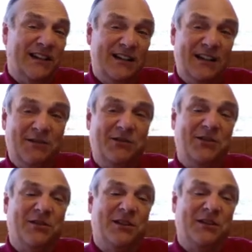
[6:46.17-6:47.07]
That was in
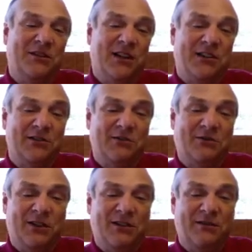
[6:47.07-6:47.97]
early
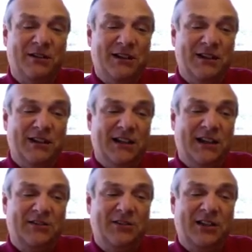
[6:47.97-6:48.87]
2012.
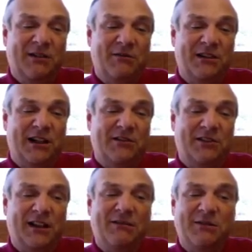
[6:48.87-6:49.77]
And so now we're down to
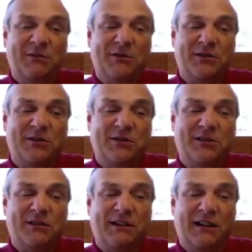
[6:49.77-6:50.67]
levels which are
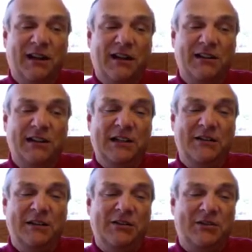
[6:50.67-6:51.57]

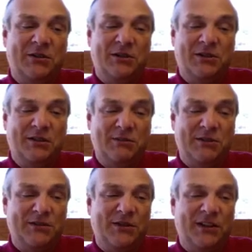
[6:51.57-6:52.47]
near historical,
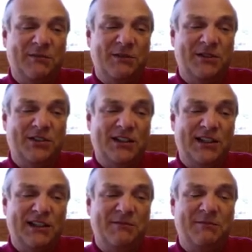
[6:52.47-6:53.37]
which have only been
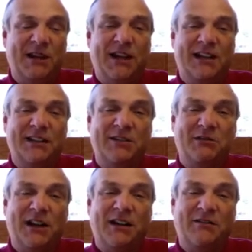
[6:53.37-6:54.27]
seen back in the
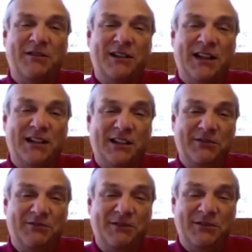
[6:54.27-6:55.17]
drought of the
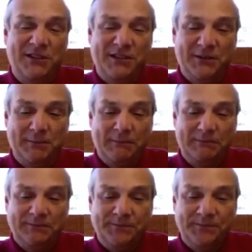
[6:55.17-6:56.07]
1950s.
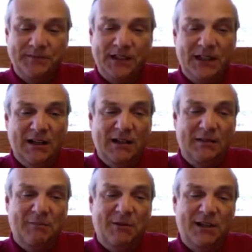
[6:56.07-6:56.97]

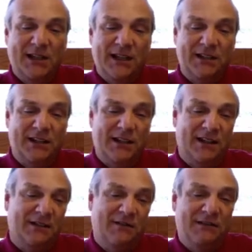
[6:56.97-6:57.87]
But
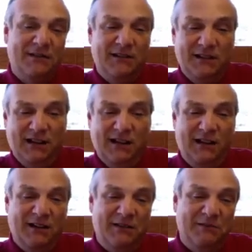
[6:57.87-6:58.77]
again,
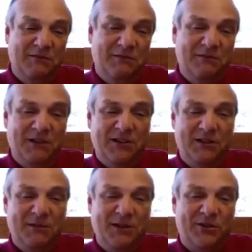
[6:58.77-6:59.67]

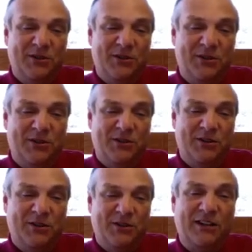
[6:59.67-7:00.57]
reasonably normal
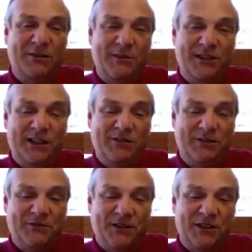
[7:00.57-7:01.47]
rainfall ought to be enough
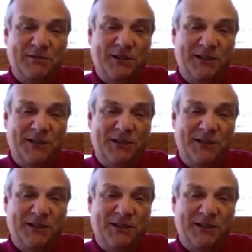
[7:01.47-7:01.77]
to fill up the